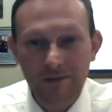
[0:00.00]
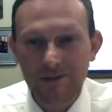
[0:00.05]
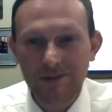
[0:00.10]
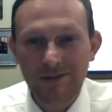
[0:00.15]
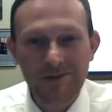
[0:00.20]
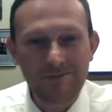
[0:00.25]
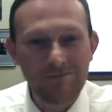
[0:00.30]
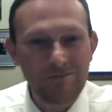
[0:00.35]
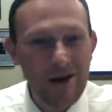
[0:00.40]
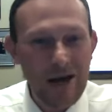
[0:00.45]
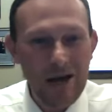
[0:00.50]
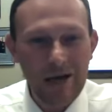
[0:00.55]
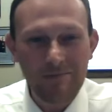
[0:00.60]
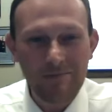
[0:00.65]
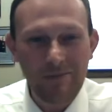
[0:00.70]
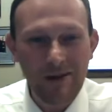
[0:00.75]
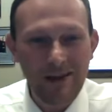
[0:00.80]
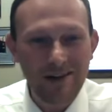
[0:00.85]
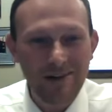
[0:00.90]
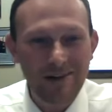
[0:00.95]
We're just
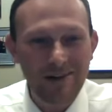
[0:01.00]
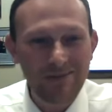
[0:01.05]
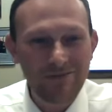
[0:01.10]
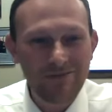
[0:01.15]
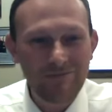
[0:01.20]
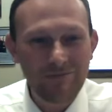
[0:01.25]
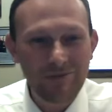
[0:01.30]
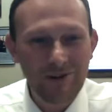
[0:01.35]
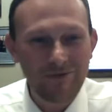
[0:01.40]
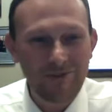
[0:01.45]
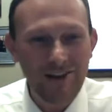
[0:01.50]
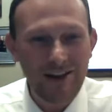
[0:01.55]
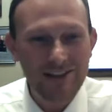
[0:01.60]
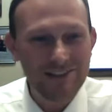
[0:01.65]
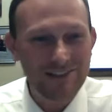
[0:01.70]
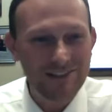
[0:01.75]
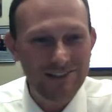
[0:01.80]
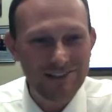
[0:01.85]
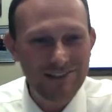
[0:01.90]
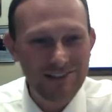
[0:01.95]
mild-mannered
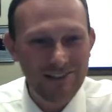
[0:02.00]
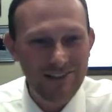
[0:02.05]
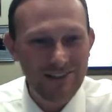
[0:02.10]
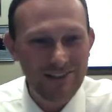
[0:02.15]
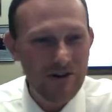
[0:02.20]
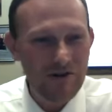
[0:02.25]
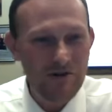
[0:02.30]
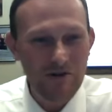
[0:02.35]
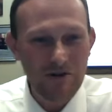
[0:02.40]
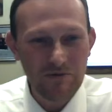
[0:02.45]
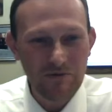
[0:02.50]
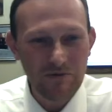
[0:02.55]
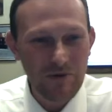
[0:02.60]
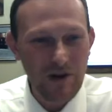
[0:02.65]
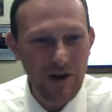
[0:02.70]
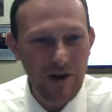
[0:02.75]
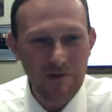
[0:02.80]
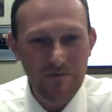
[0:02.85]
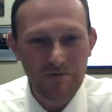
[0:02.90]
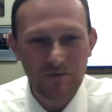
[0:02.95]
professors, you know,
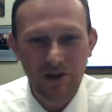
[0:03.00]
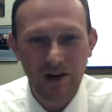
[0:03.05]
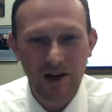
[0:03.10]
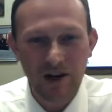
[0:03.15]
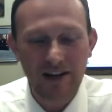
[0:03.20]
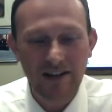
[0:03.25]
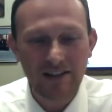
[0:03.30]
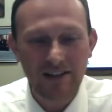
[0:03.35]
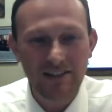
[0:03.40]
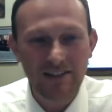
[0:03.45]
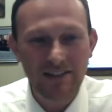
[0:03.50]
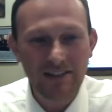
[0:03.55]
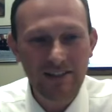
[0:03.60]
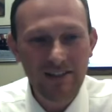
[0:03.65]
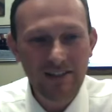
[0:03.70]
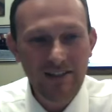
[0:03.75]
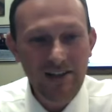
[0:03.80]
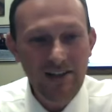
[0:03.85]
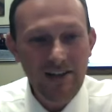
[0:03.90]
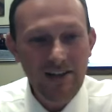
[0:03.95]
uh, trying to
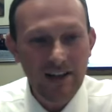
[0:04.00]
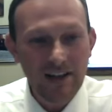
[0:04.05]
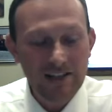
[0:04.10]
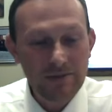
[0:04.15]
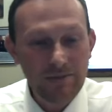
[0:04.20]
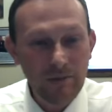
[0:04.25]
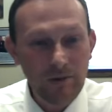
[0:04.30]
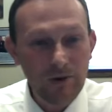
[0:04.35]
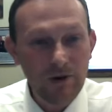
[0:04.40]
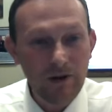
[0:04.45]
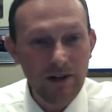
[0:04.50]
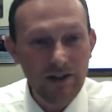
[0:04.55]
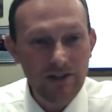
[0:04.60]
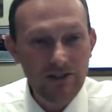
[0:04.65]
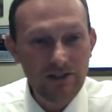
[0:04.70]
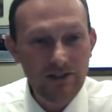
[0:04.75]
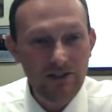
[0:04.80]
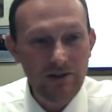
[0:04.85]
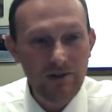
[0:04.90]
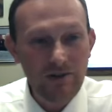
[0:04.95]
explore an
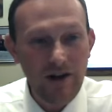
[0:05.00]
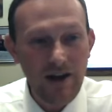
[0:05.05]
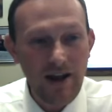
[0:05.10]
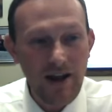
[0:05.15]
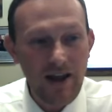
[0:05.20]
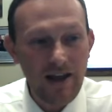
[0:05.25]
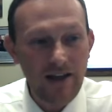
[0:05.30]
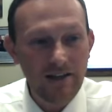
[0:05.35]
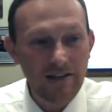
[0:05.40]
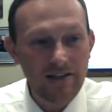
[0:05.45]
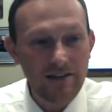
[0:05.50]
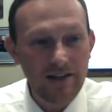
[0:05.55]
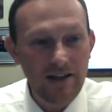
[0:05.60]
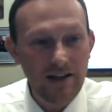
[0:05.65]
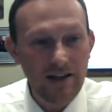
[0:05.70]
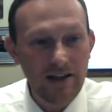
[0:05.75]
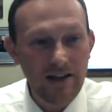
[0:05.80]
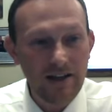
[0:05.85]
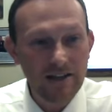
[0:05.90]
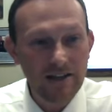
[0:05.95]
issue and
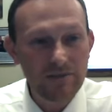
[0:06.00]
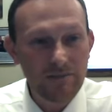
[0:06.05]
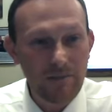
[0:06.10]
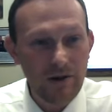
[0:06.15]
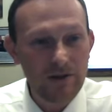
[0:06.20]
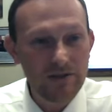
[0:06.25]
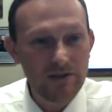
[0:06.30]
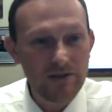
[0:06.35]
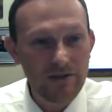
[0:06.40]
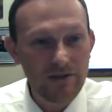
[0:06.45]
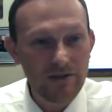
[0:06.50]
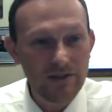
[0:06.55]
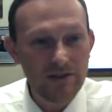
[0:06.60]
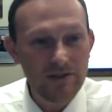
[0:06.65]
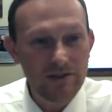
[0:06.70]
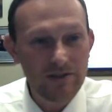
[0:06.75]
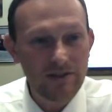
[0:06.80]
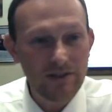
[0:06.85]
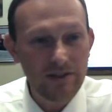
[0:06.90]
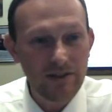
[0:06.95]
uh, expose
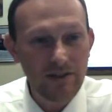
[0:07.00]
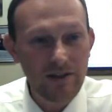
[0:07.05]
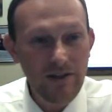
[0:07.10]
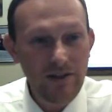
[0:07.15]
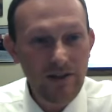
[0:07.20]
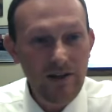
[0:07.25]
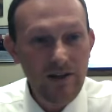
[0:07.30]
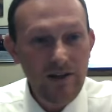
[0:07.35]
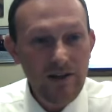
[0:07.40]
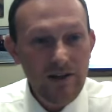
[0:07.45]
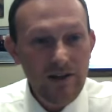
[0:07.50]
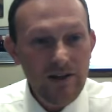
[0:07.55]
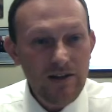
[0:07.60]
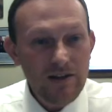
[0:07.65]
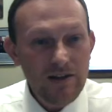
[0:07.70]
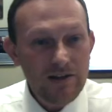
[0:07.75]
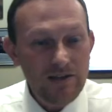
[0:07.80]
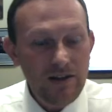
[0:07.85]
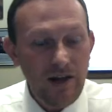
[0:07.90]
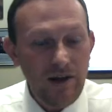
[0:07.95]
students to
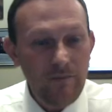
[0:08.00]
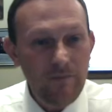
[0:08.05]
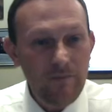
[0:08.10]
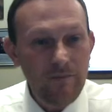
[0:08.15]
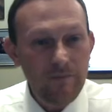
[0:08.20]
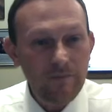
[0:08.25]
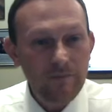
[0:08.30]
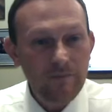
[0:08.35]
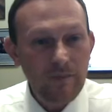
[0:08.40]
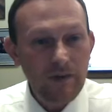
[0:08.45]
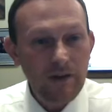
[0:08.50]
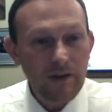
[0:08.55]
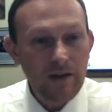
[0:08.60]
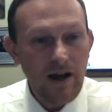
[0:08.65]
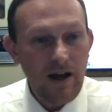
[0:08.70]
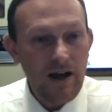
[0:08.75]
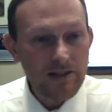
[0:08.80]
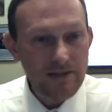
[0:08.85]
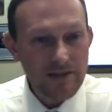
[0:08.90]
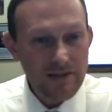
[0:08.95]
some
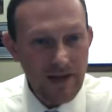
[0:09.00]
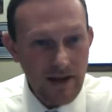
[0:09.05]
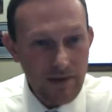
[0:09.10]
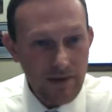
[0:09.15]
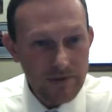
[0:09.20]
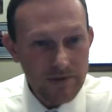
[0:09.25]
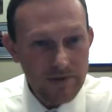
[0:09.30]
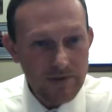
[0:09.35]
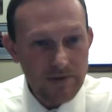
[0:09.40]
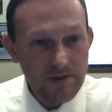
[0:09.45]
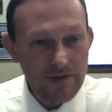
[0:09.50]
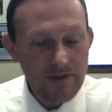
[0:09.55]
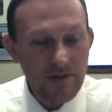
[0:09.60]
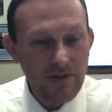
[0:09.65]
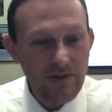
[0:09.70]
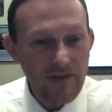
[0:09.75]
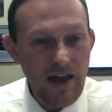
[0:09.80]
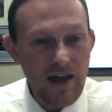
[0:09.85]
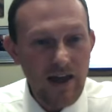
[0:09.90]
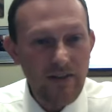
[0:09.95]
concepts
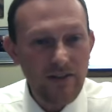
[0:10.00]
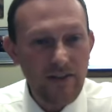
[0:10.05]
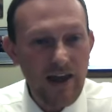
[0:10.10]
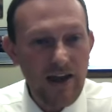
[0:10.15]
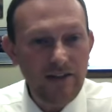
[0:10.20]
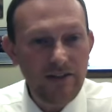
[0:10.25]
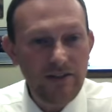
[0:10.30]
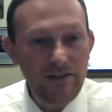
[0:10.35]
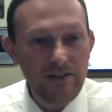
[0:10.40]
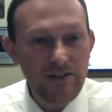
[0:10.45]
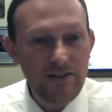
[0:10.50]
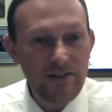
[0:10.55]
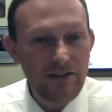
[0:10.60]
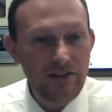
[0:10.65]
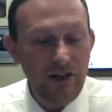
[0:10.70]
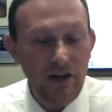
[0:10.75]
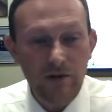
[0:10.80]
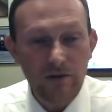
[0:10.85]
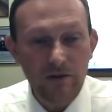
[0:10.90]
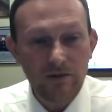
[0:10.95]
that they
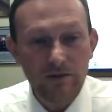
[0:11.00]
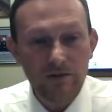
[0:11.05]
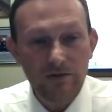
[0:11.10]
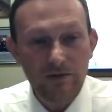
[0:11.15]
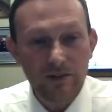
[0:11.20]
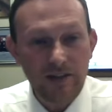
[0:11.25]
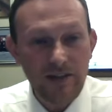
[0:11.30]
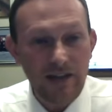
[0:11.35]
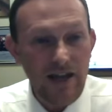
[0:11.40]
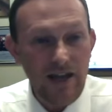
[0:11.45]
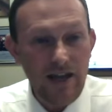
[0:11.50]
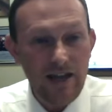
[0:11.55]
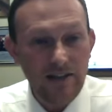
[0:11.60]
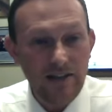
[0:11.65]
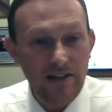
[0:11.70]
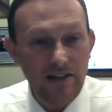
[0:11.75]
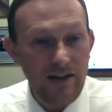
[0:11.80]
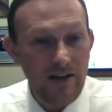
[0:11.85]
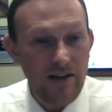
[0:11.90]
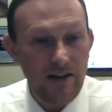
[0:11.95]
don't get
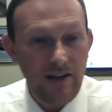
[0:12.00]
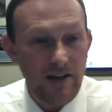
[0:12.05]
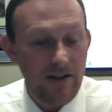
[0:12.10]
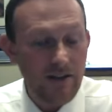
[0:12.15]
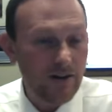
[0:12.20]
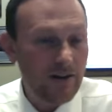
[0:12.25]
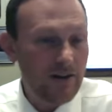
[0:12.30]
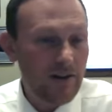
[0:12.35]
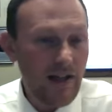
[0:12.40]
in other